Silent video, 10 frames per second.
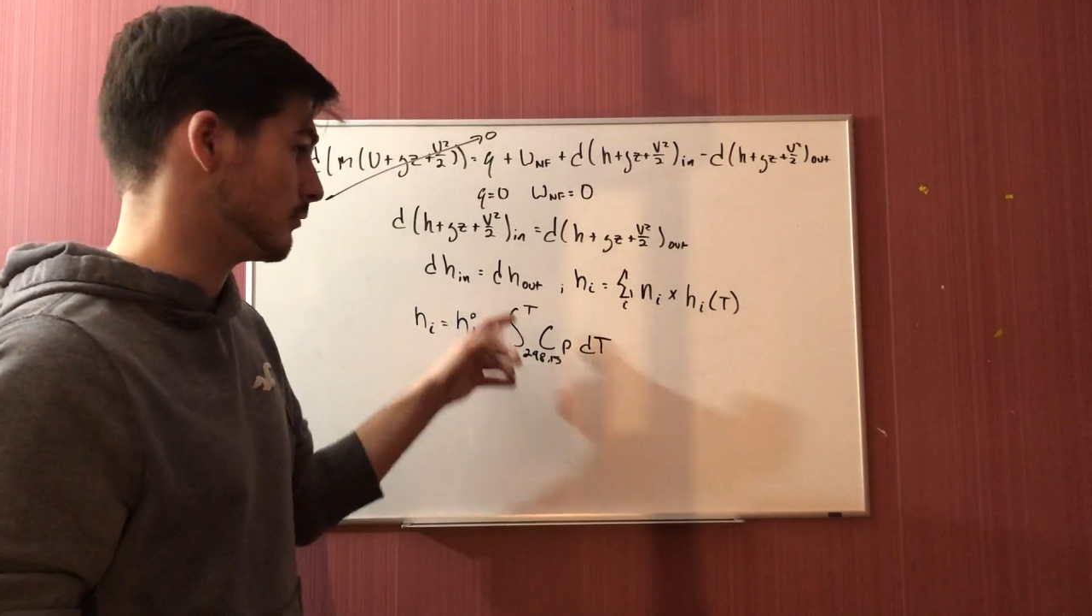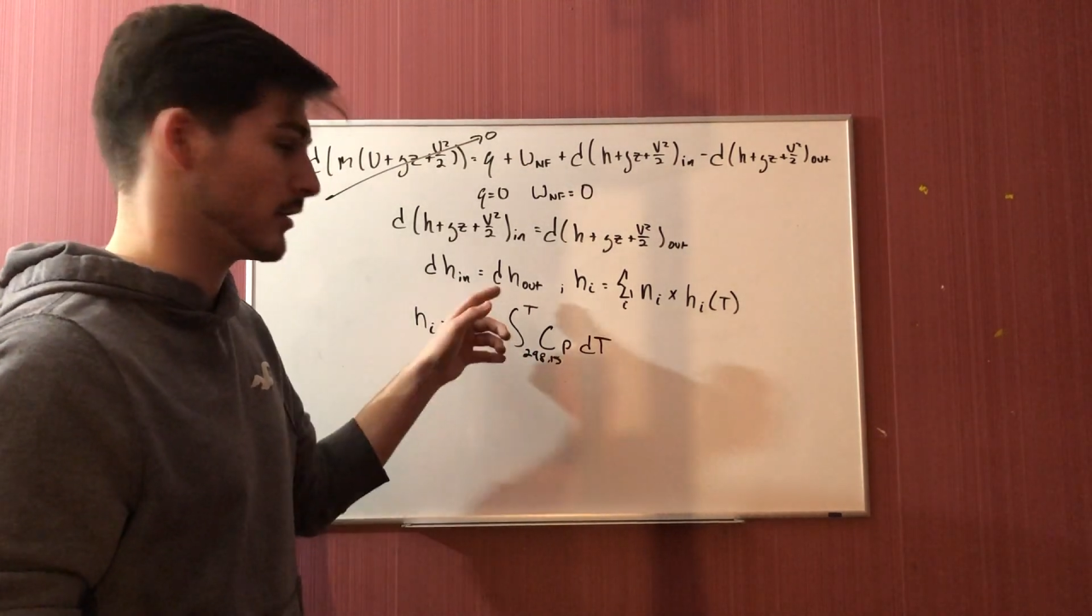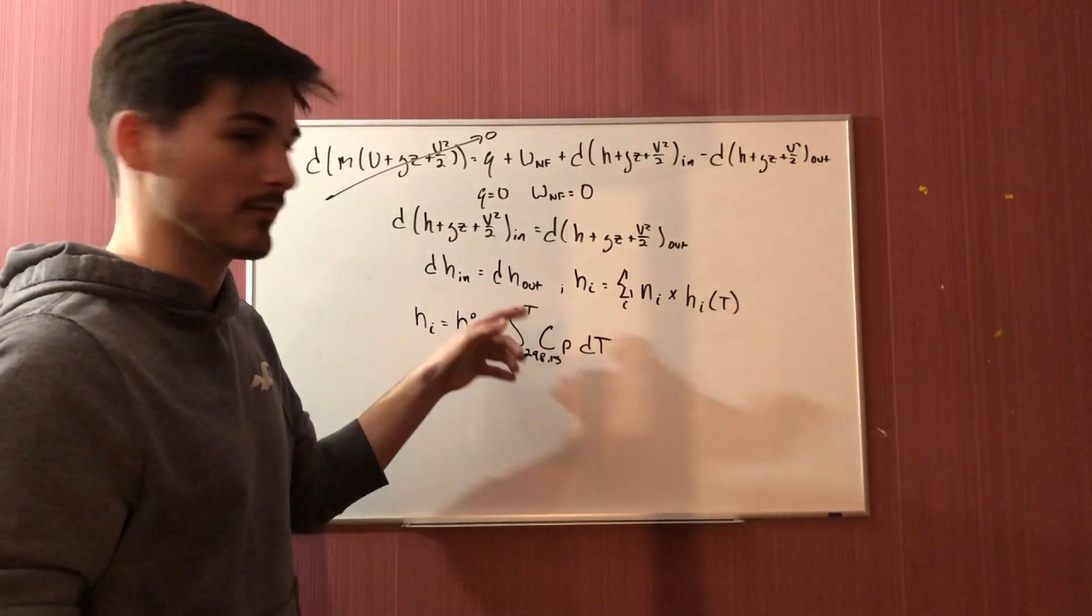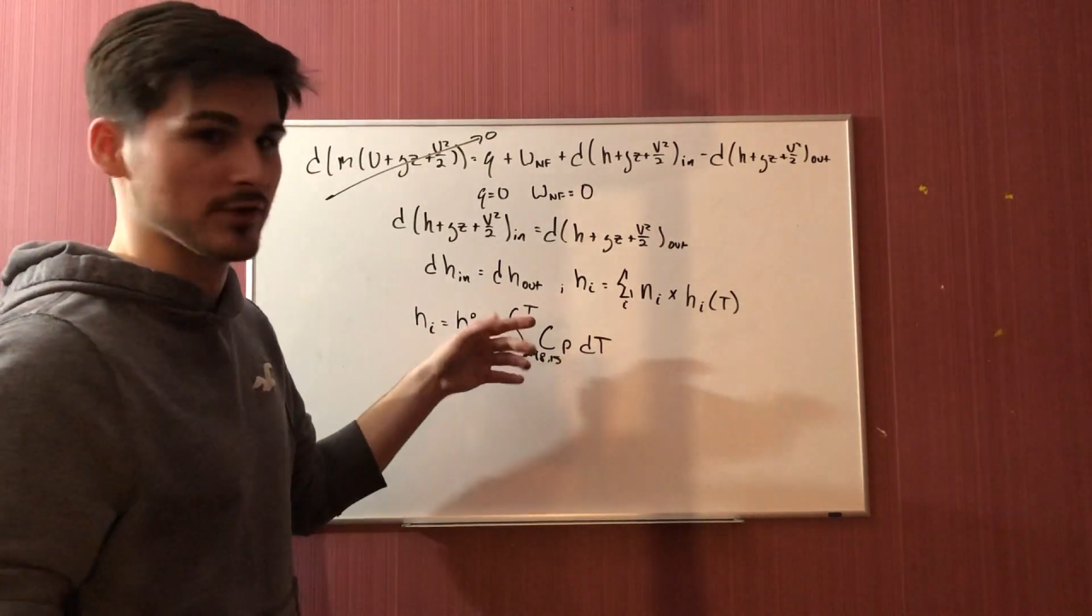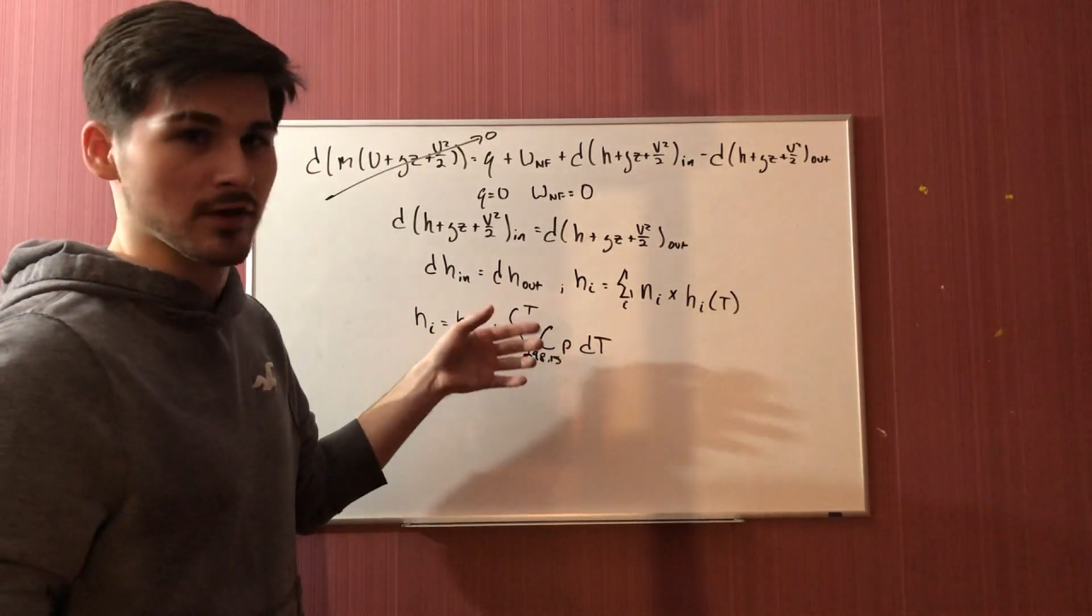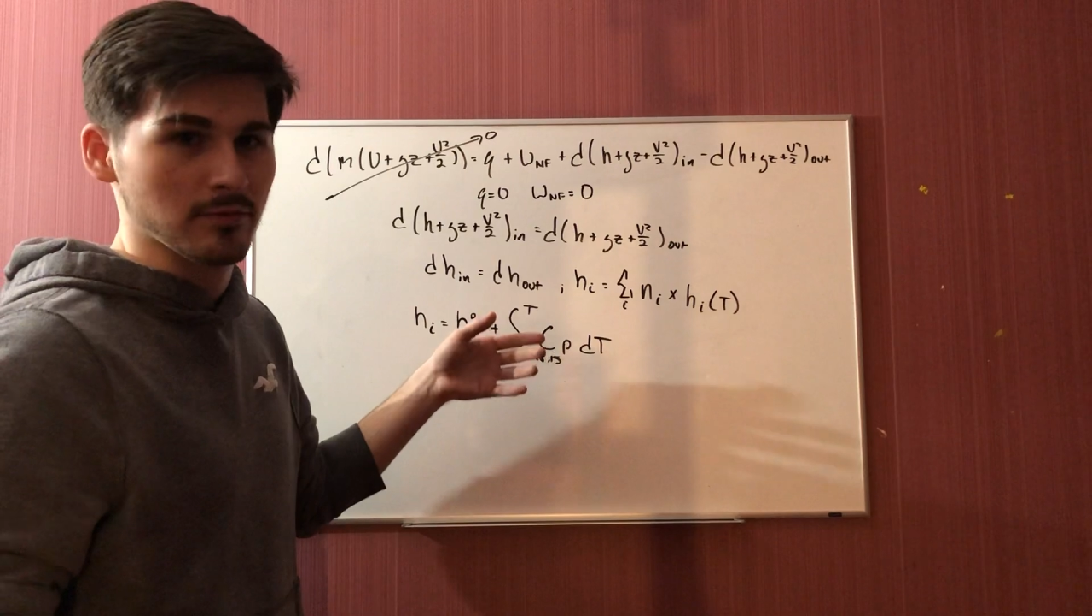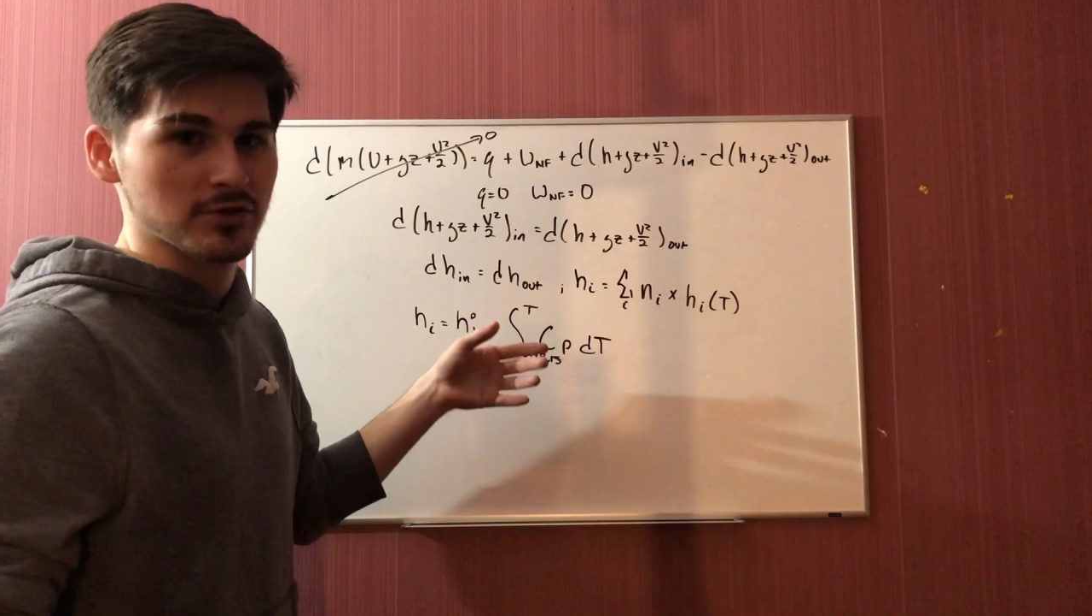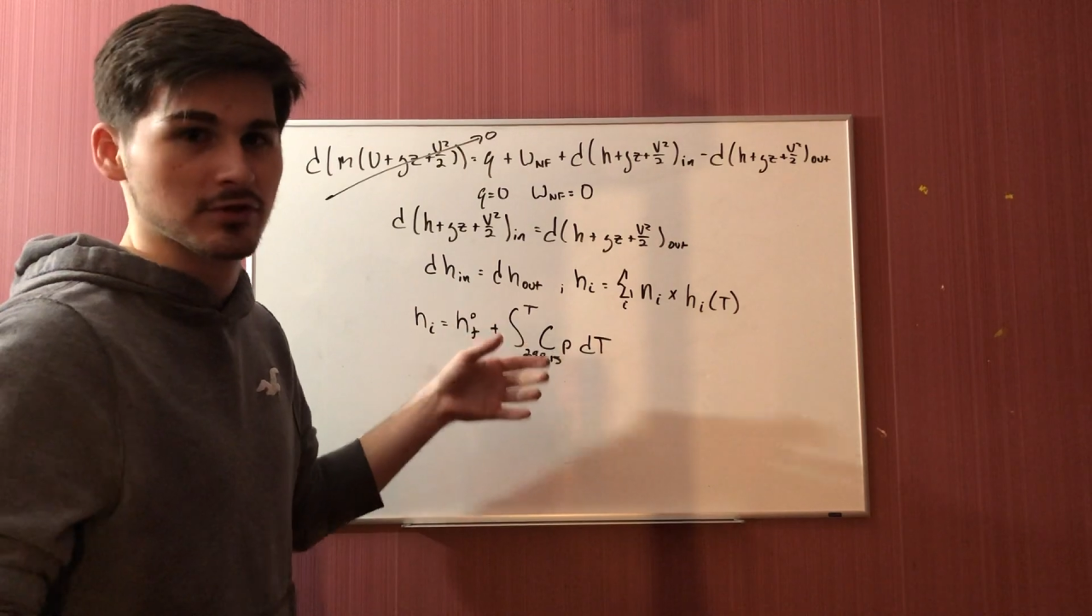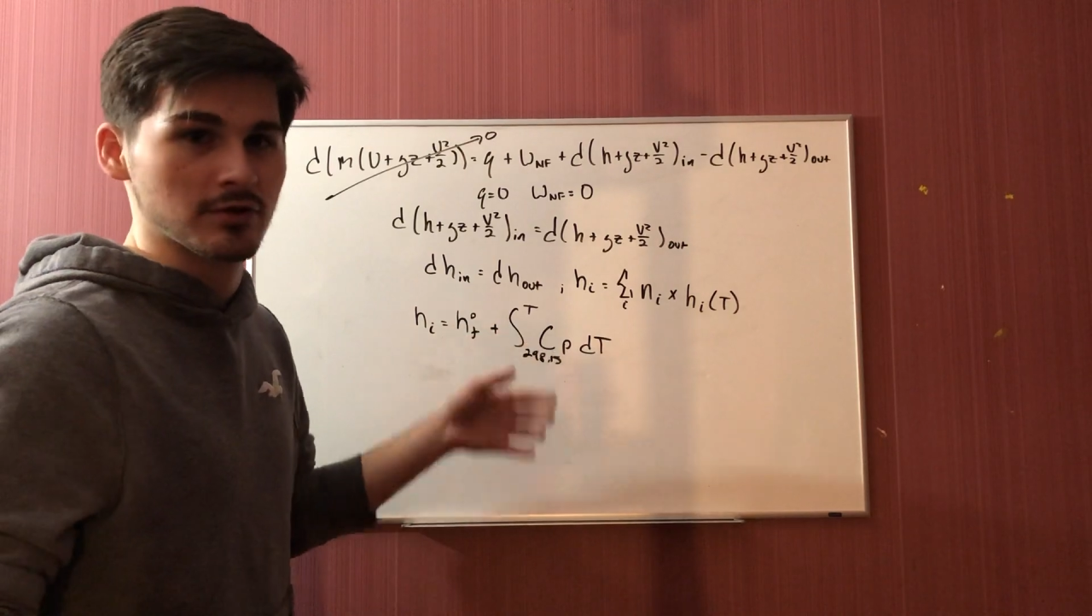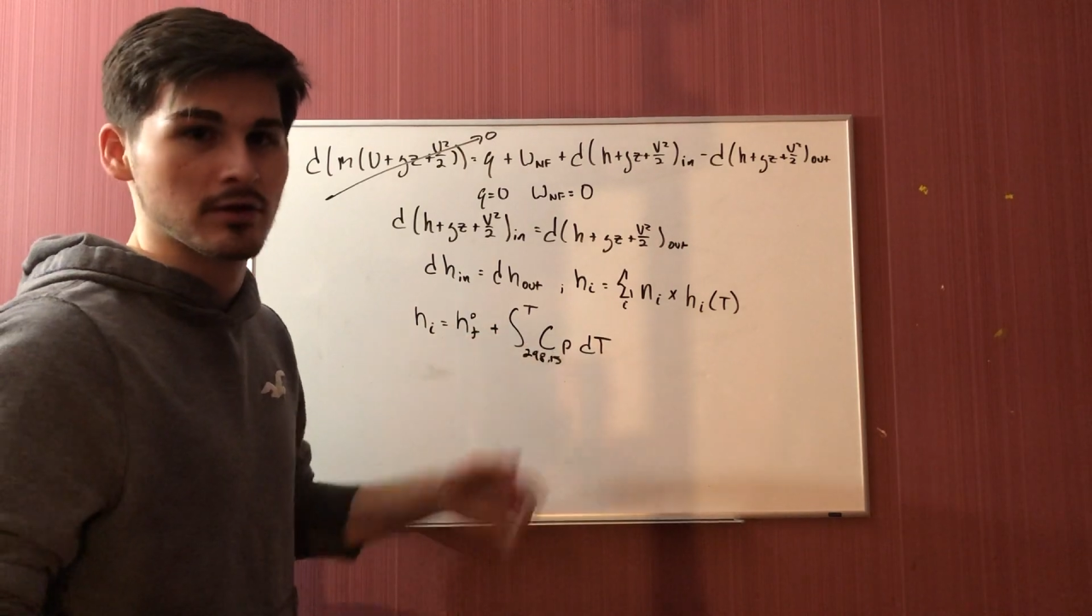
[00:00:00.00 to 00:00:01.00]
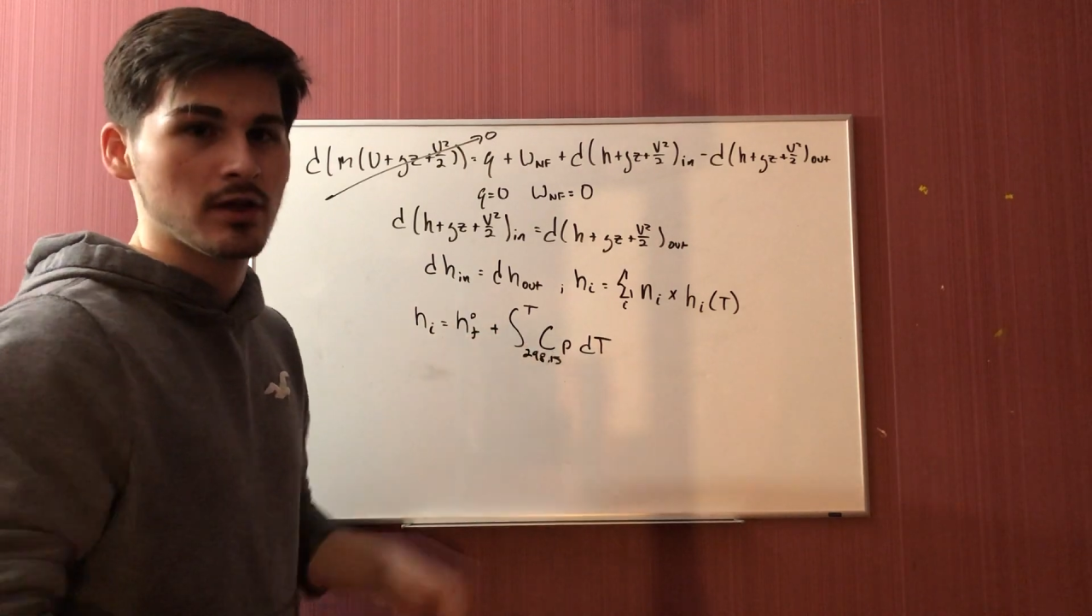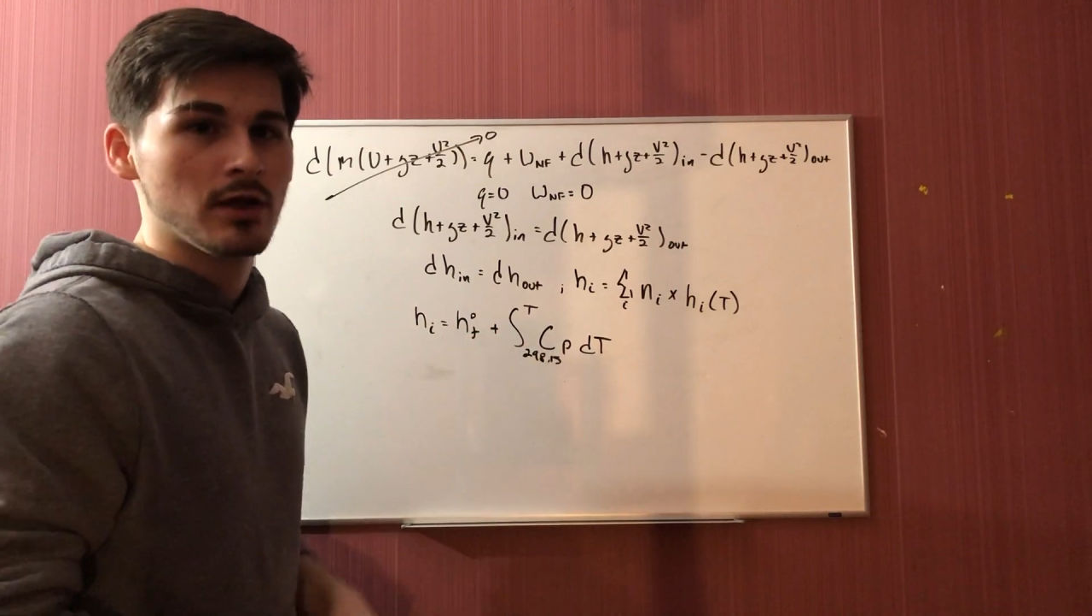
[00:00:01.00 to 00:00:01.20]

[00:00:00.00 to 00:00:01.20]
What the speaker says: whatever temperature